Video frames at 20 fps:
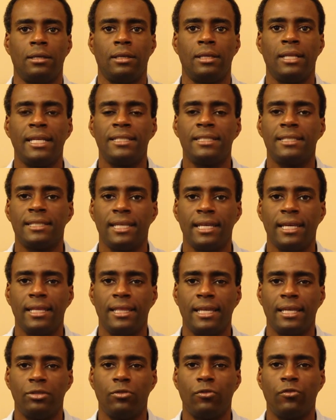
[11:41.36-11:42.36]
Let's say
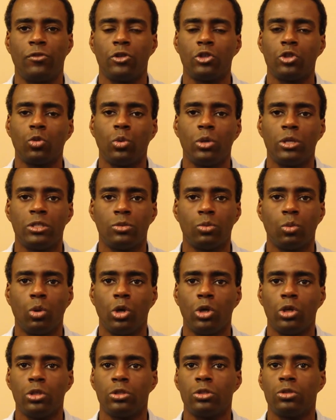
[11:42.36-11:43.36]
that the first quiz
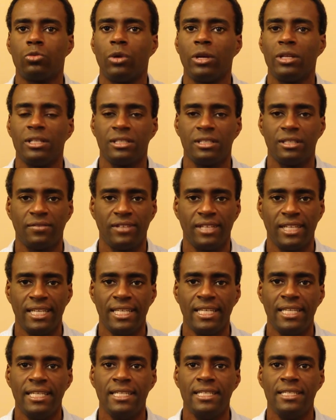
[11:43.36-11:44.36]
was relatively
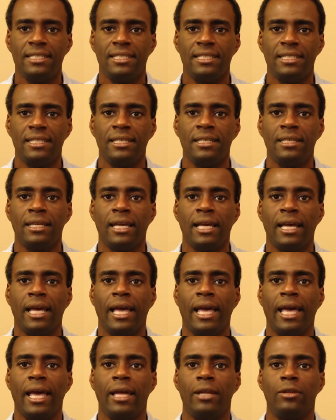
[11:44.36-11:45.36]
easy
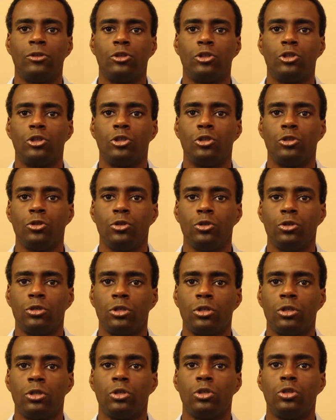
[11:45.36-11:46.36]
and the
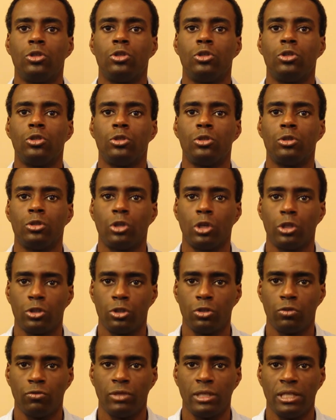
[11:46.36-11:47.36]
student
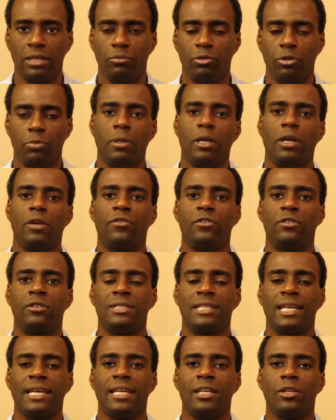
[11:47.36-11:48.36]
doesn't really prepare for the
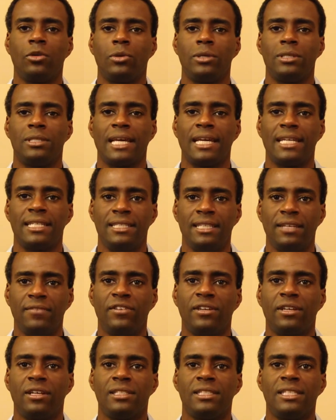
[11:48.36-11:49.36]
second quiz, has
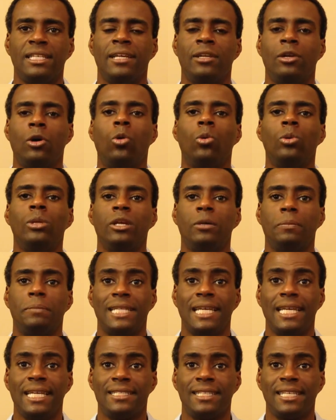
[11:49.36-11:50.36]
difficulty, and only
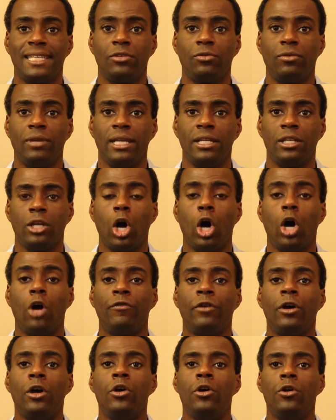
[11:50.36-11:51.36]
obtains a grade
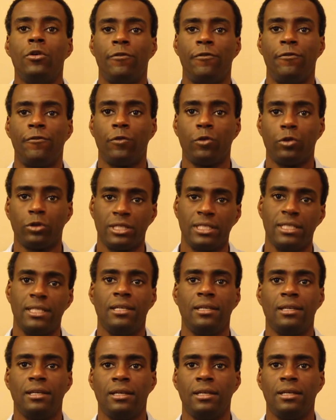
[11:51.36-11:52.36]
of 40.
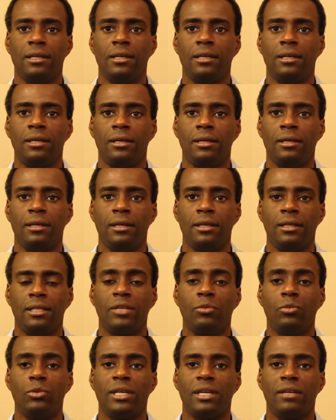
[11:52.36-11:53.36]

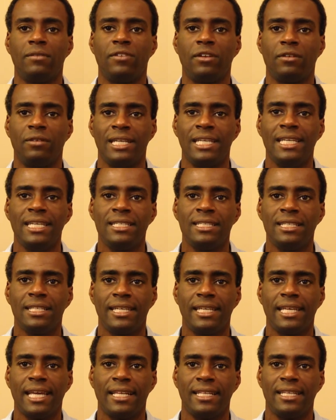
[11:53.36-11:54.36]
Then we can very
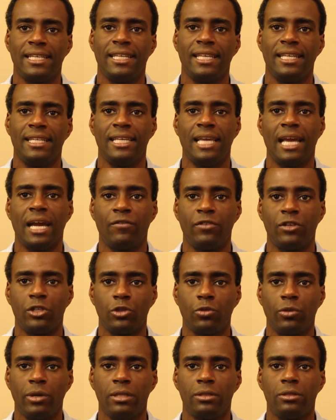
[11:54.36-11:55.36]
easily calculate the
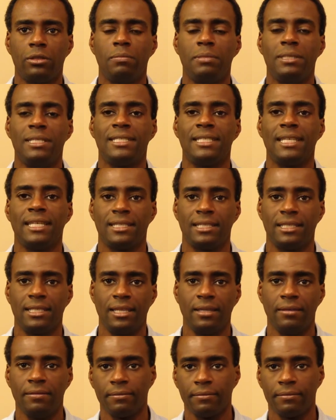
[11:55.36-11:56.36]
average grade to be 60.